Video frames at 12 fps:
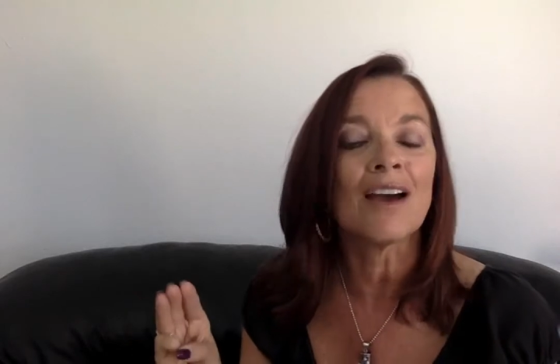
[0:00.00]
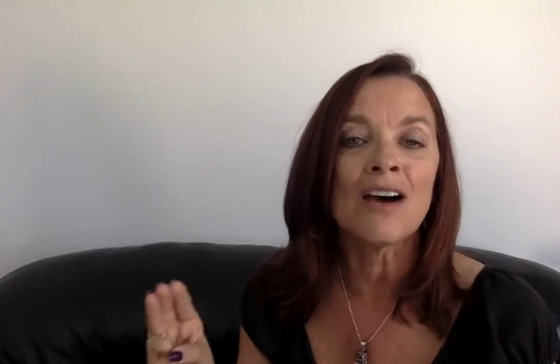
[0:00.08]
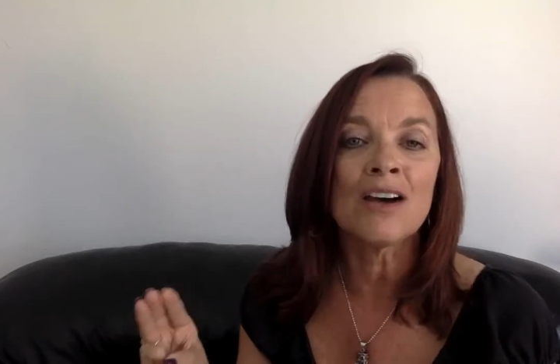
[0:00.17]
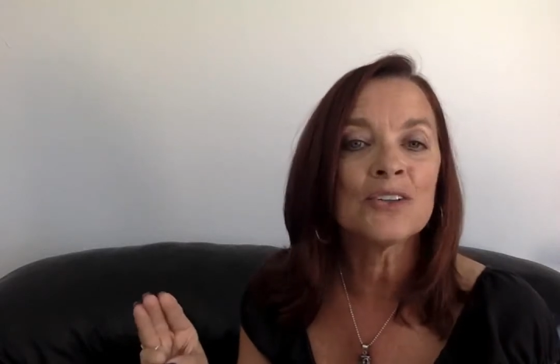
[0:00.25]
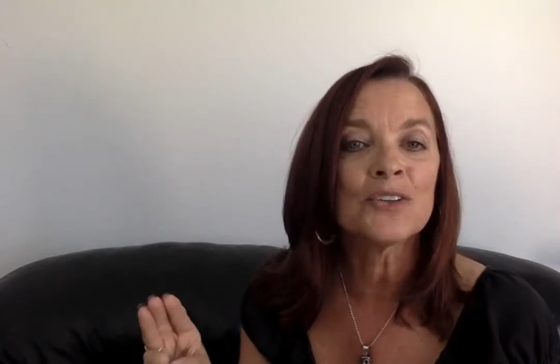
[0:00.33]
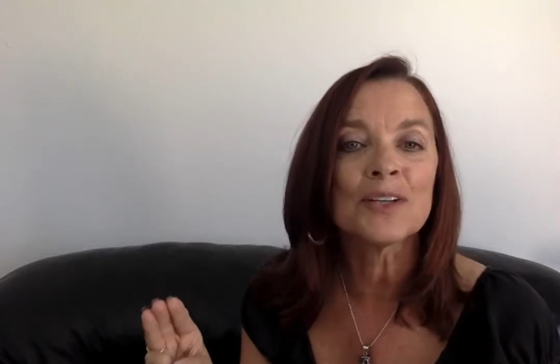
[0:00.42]

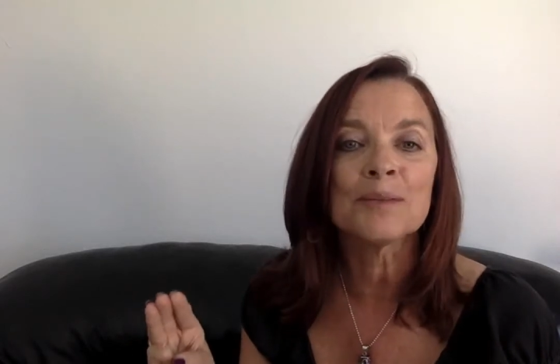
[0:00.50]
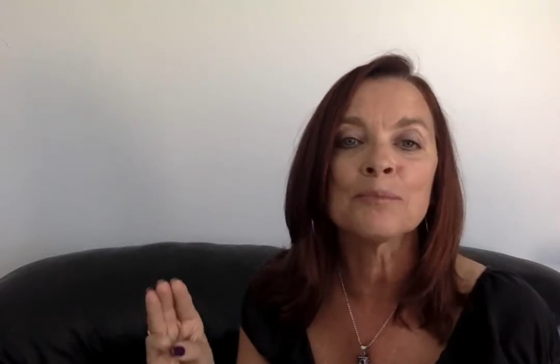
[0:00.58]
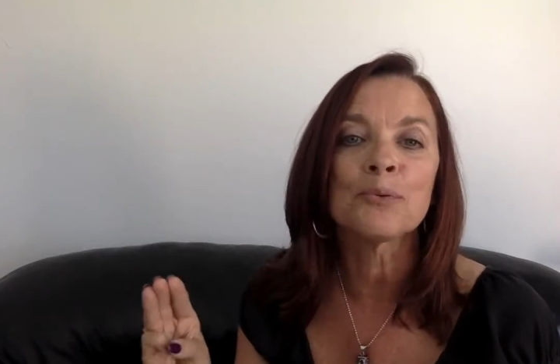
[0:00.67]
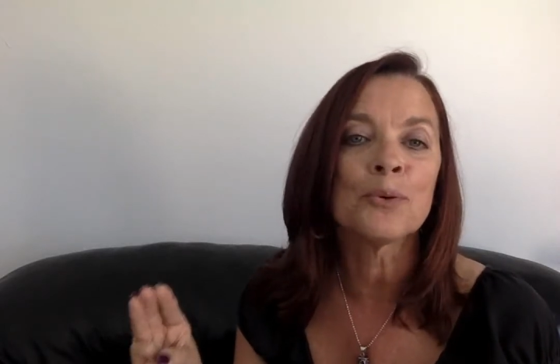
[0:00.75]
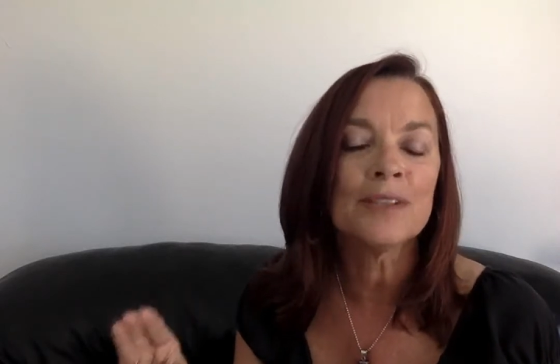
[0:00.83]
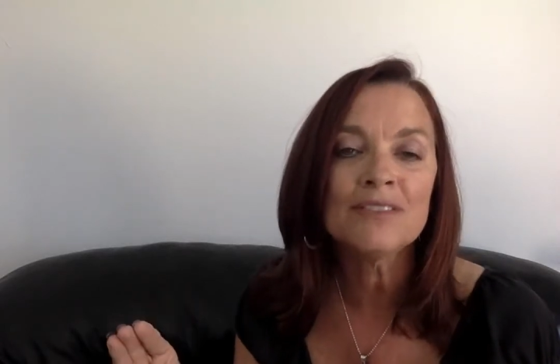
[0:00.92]
honor and
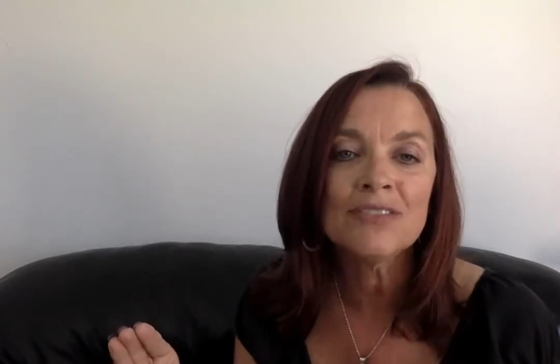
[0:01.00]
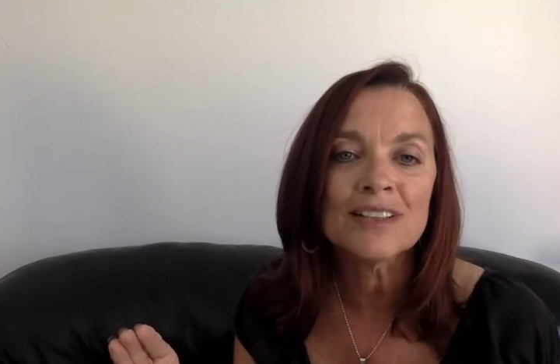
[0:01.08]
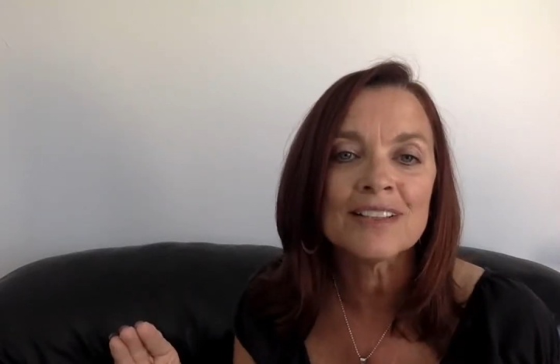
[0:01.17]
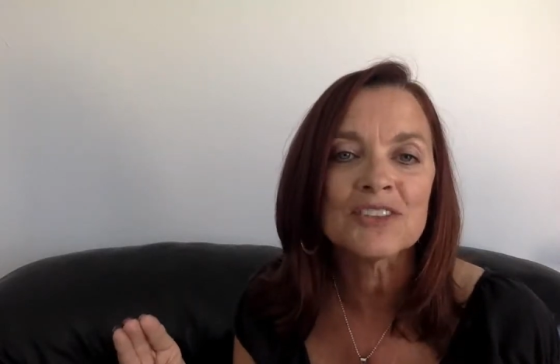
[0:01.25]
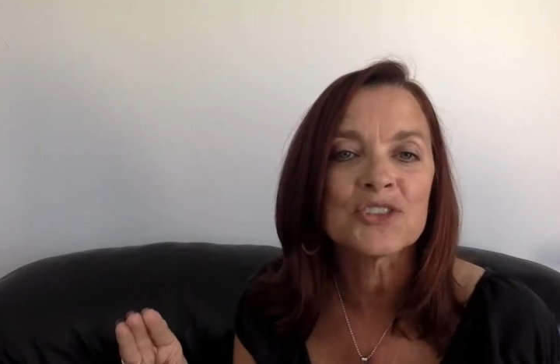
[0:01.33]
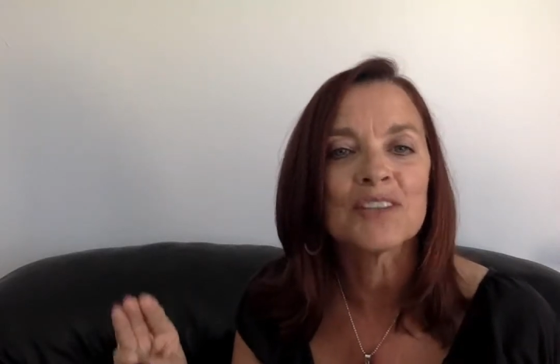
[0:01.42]

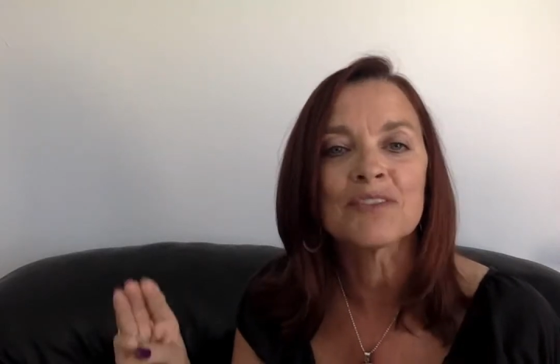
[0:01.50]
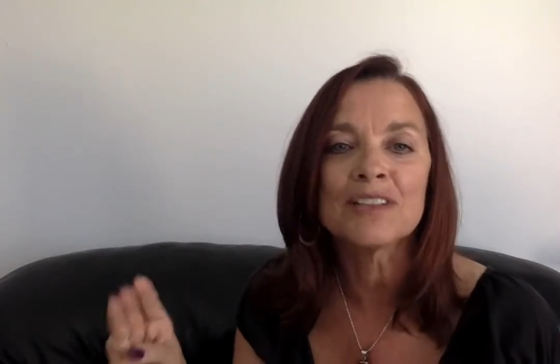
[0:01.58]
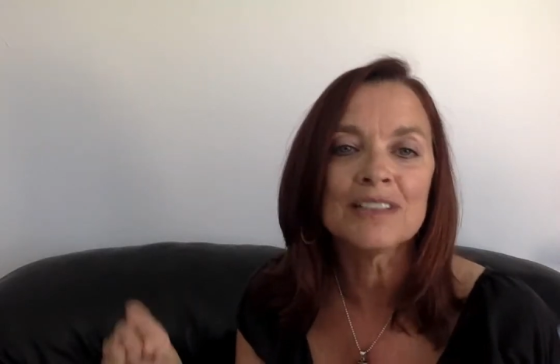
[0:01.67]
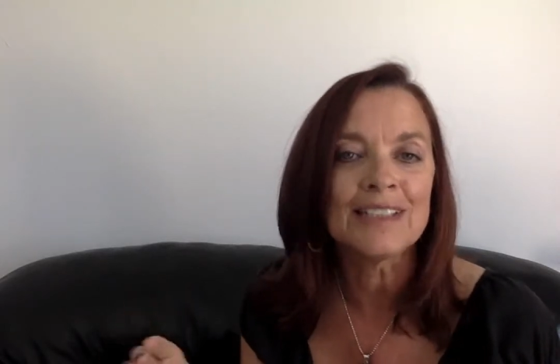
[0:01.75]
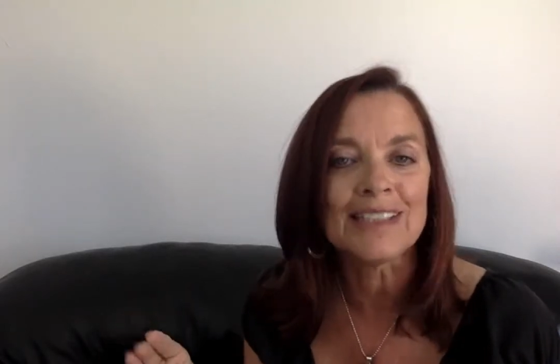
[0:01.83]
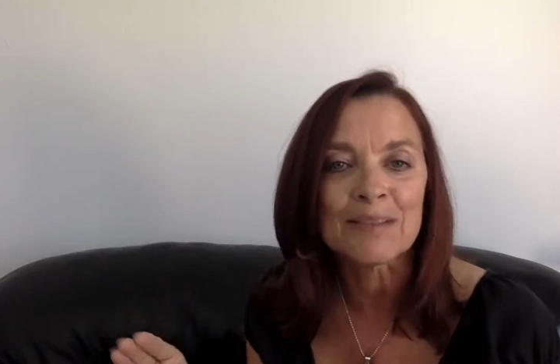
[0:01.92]
privilege of
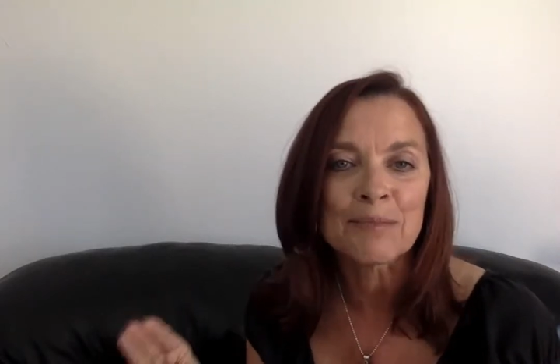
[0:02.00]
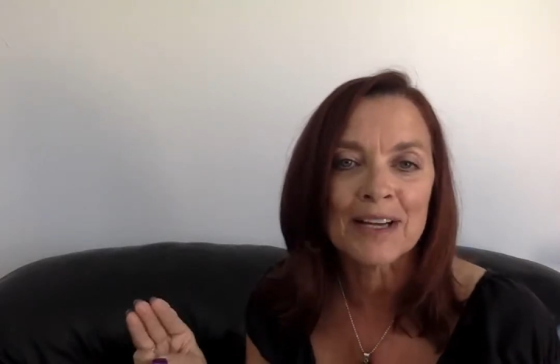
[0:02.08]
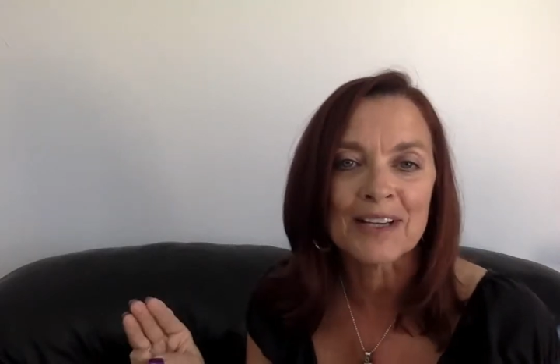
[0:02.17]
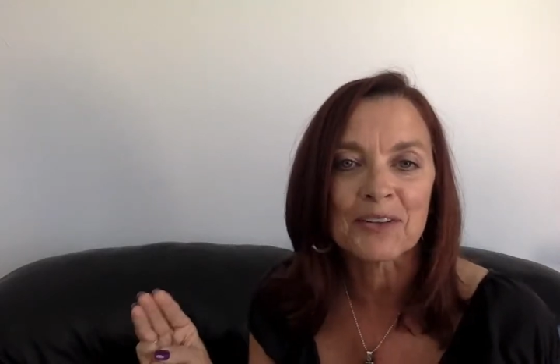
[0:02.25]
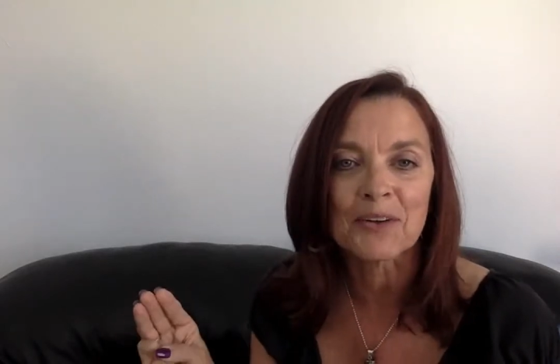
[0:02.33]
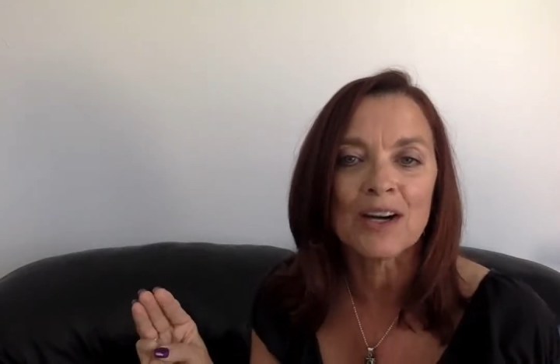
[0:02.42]
cleaning my
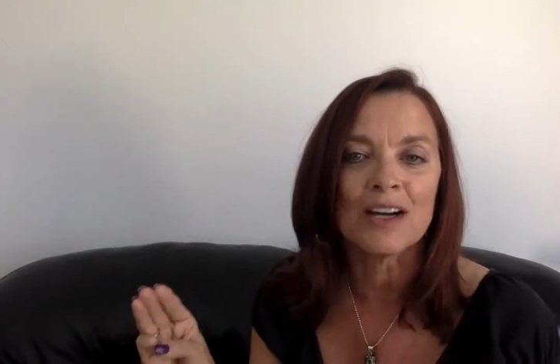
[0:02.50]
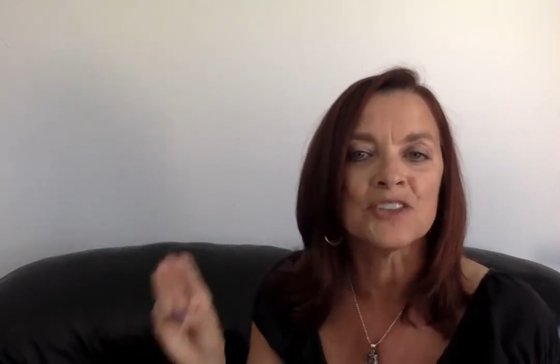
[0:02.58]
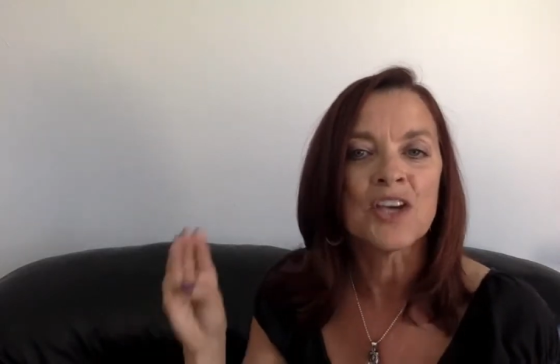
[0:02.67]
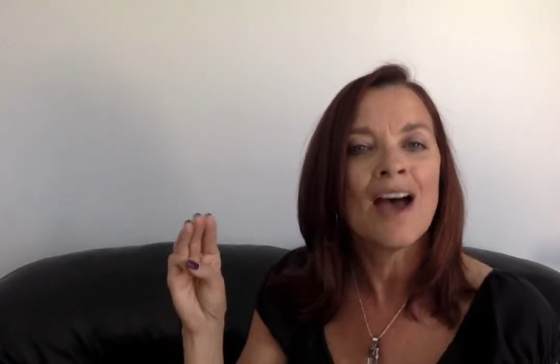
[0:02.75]
garage.